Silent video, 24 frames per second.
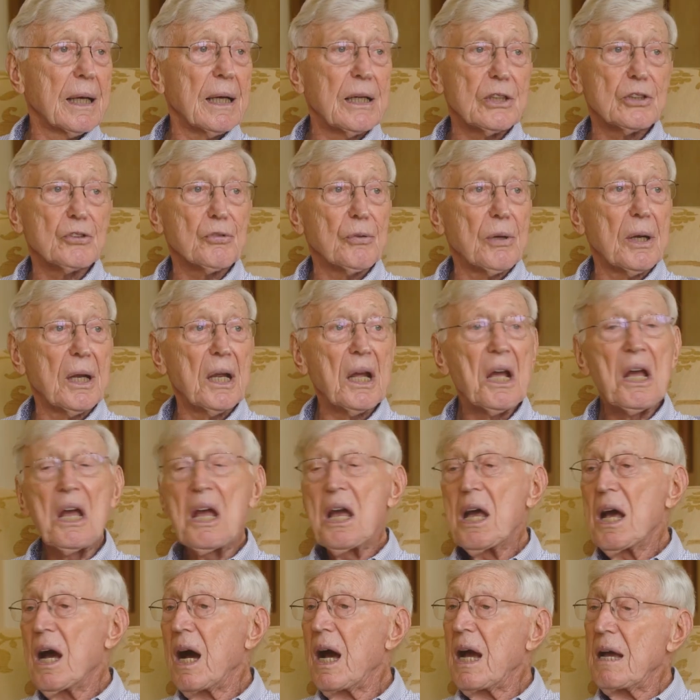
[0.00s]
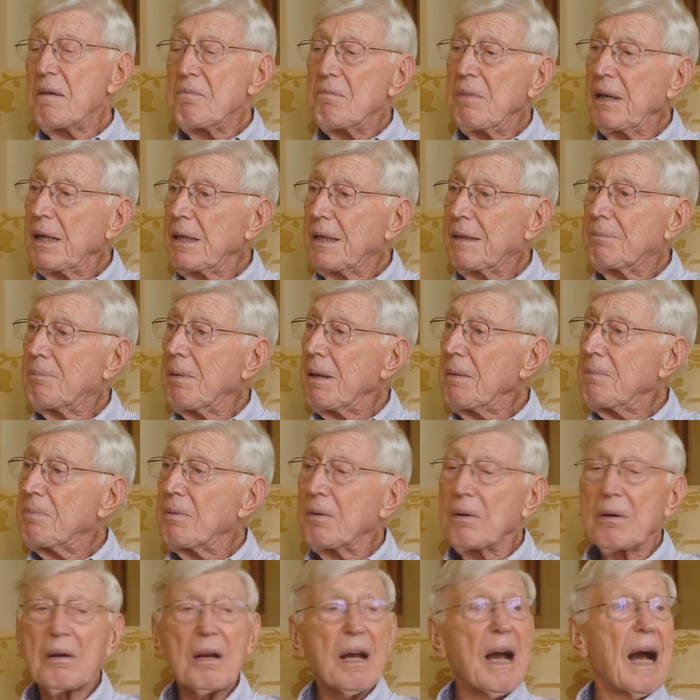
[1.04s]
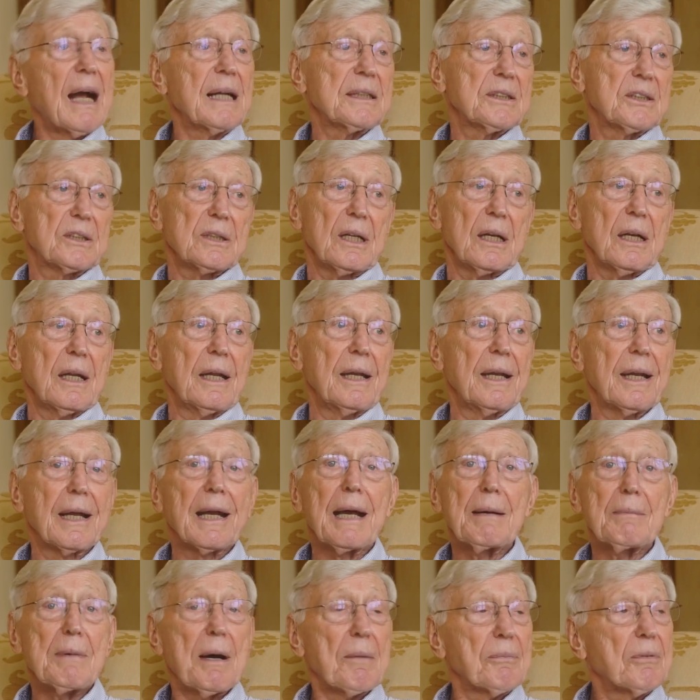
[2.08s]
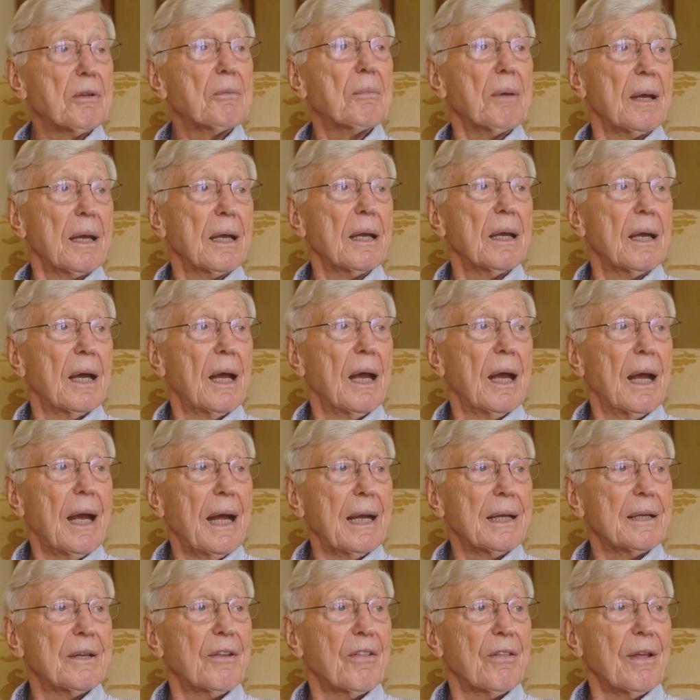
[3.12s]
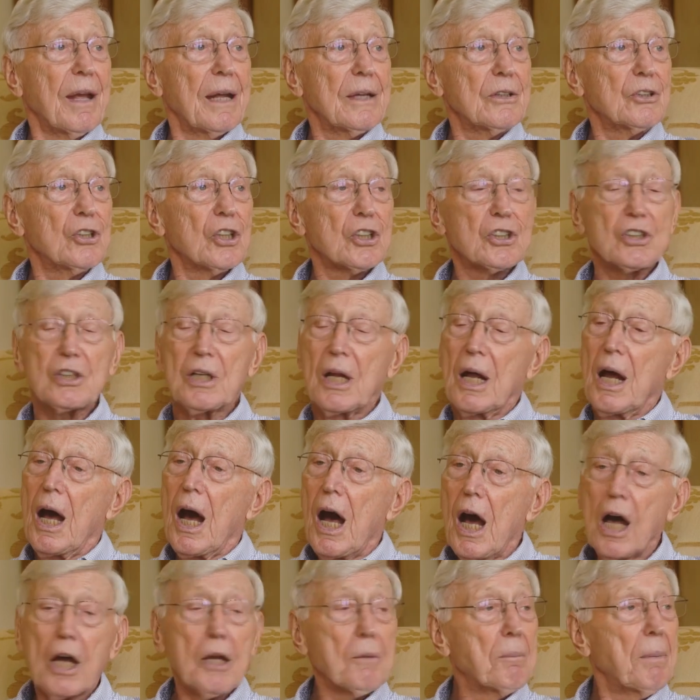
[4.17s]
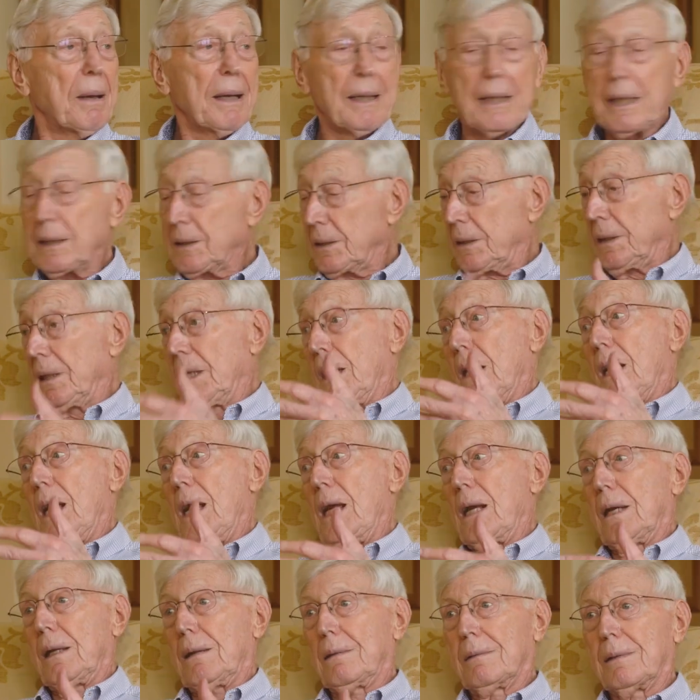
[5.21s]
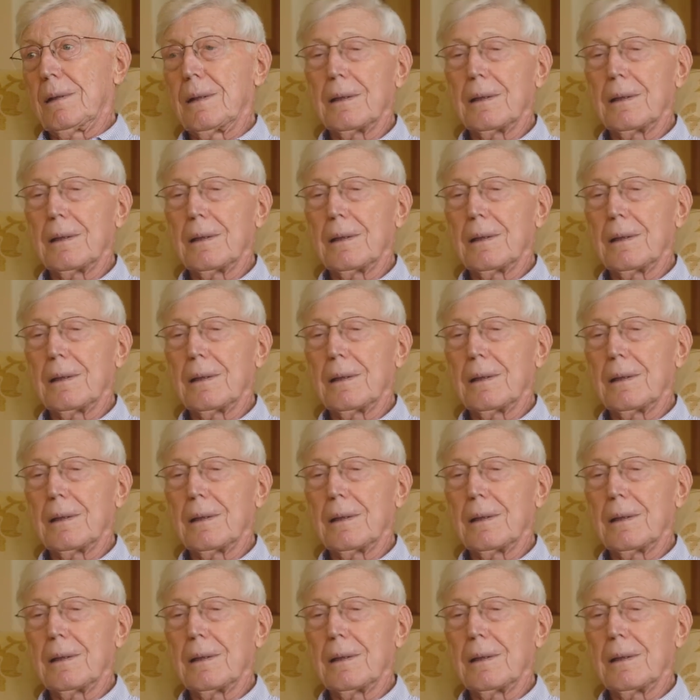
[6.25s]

country, I meet people constantly that come up to me and just hug me. And I say, hey,